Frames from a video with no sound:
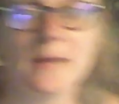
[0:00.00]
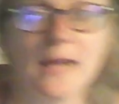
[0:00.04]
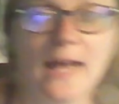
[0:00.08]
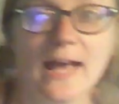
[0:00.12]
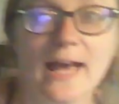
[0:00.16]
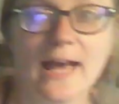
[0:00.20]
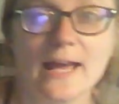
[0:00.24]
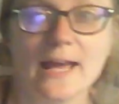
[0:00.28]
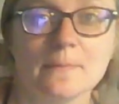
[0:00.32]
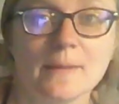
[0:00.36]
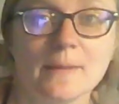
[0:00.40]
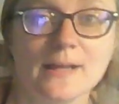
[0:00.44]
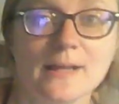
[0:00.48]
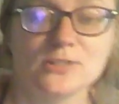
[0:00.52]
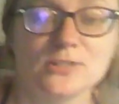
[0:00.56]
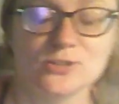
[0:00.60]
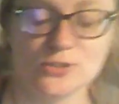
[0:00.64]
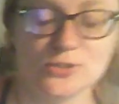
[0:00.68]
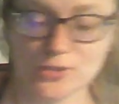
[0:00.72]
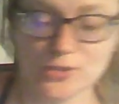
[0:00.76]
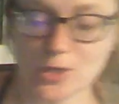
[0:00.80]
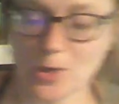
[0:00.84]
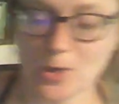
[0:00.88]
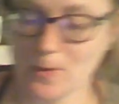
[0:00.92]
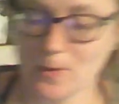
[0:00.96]
Add my
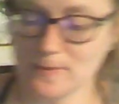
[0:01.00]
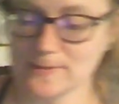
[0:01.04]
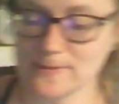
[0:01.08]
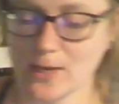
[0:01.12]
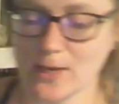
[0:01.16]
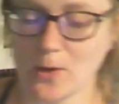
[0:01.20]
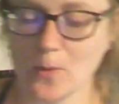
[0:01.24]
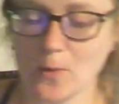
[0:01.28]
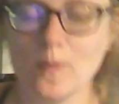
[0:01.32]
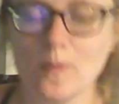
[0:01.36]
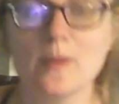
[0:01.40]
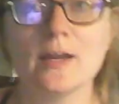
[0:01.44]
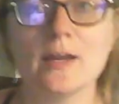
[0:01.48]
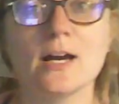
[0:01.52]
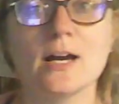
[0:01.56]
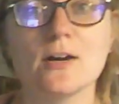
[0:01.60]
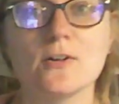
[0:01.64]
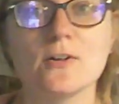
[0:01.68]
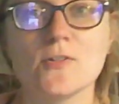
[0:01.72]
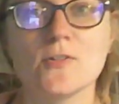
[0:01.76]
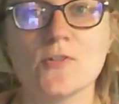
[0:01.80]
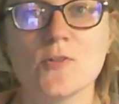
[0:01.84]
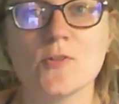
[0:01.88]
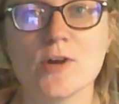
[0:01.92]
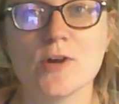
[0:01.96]
scones. I only got
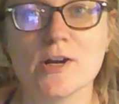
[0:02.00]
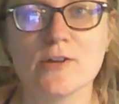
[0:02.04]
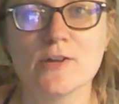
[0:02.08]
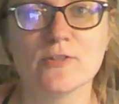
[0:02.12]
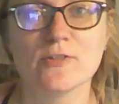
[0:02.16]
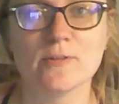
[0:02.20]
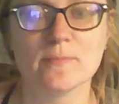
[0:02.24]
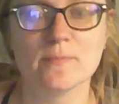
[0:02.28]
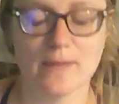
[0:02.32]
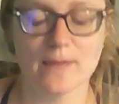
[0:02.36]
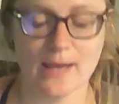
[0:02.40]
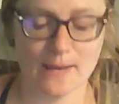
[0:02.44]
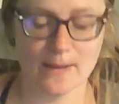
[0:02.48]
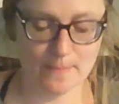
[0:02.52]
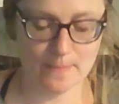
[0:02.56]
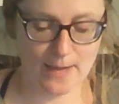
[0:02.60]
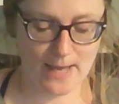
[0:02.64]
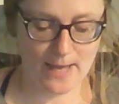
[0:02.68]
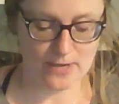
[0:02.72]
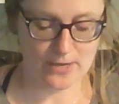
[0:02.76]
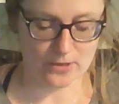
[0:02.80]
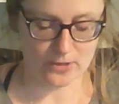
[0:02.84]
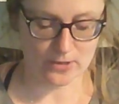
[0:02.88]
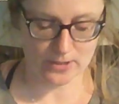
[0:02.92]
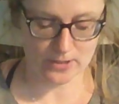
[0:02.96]
4 from that
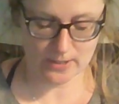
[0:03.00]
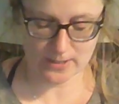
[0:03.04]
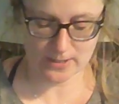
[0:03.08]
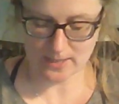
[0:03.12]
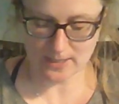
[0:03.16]
batter,